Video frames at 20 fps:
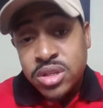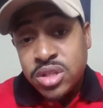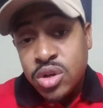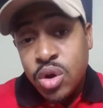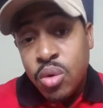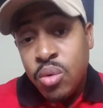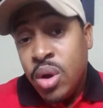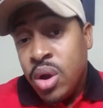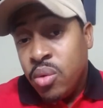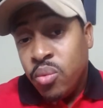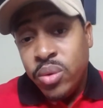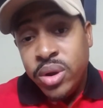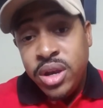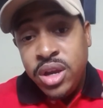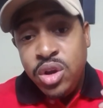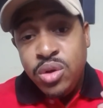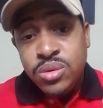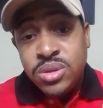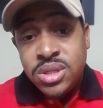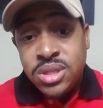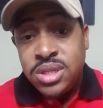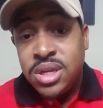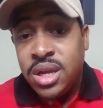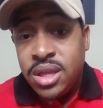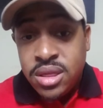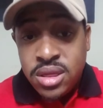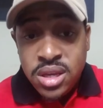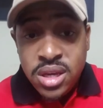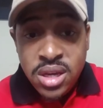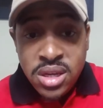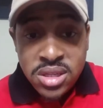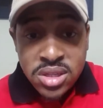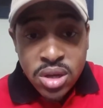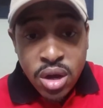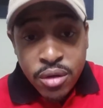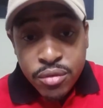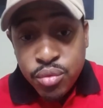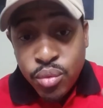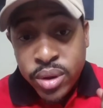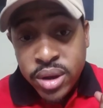So when you send the
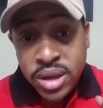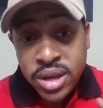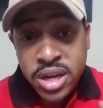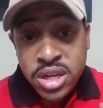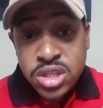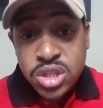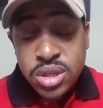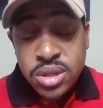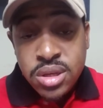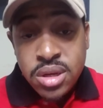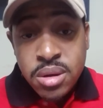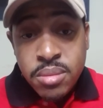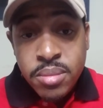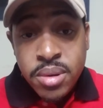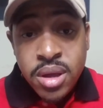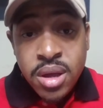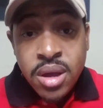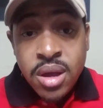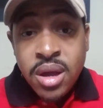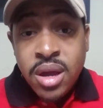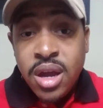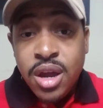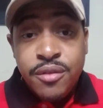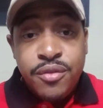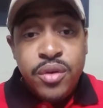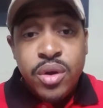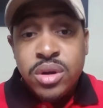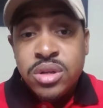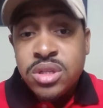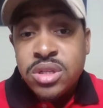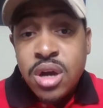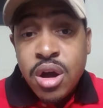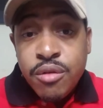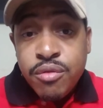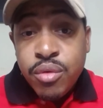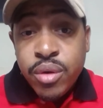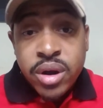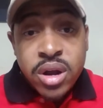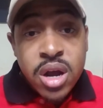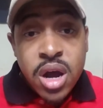software link to them, If your
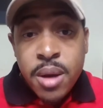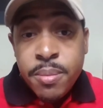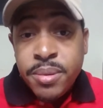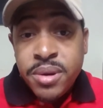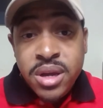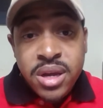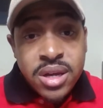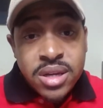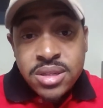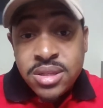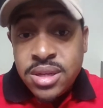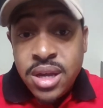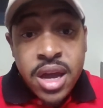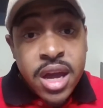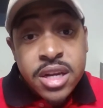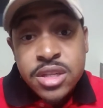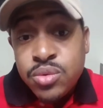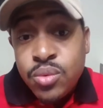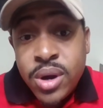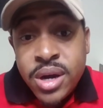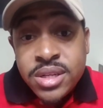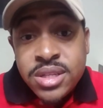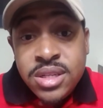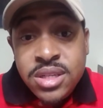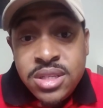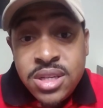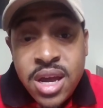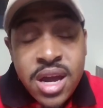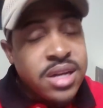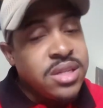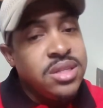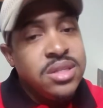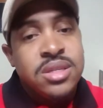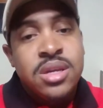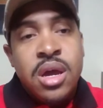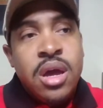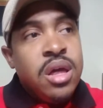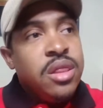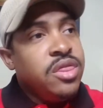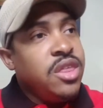software company is XYZ
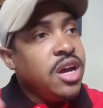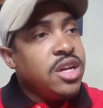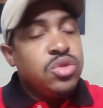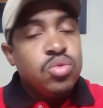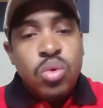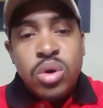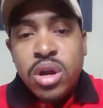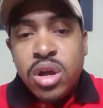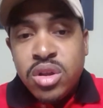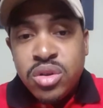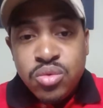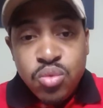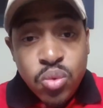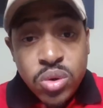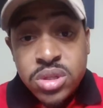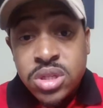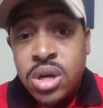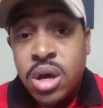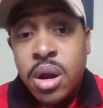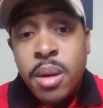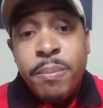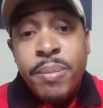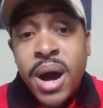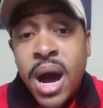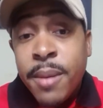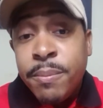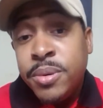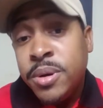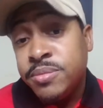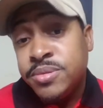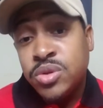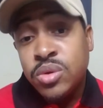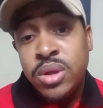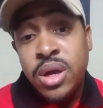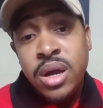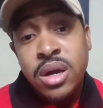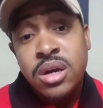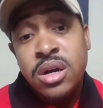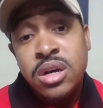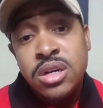Taxes, that's what's going to pop up, so
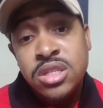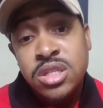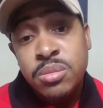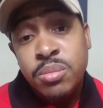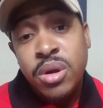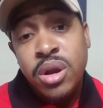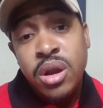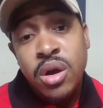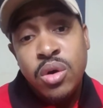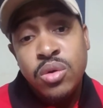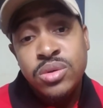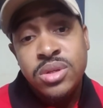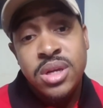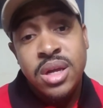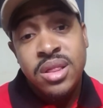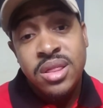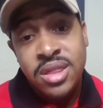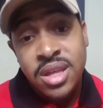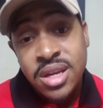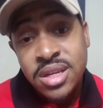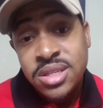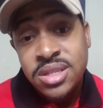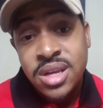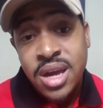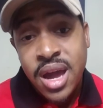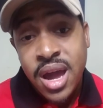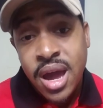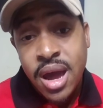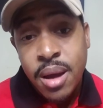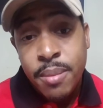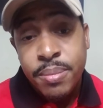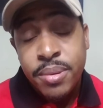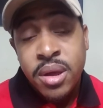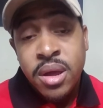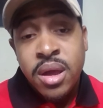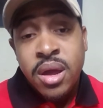that customer knows that this app